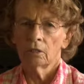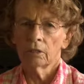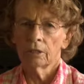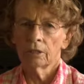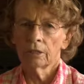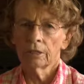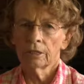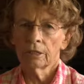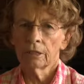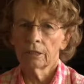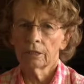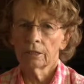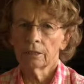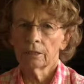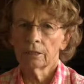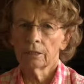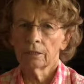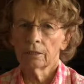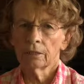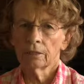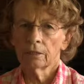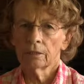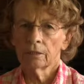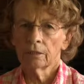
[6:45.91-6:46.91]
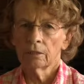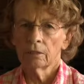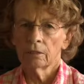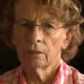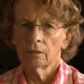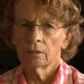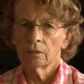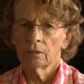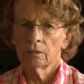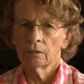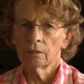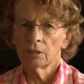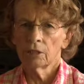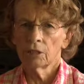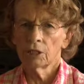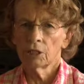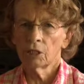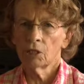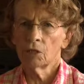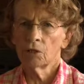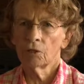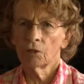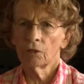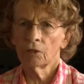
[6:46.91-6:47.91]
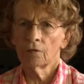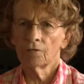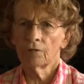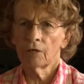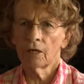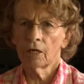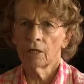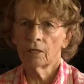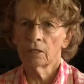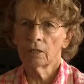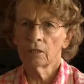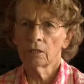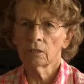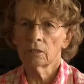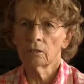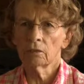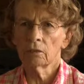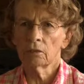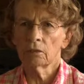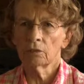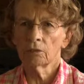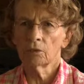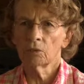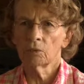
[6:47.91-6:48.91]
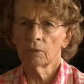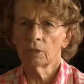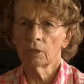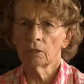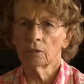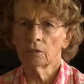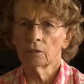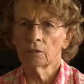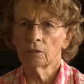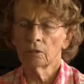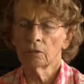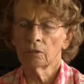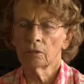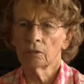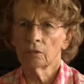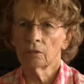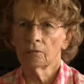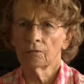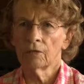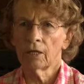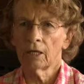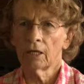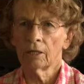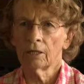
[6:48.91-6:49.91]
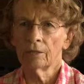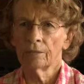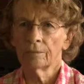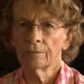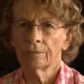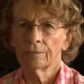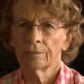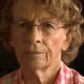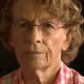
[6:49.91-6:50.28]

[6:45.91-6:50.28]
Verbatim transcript: it's in uh, the Sierra Nevadas on the way to, to Nevada.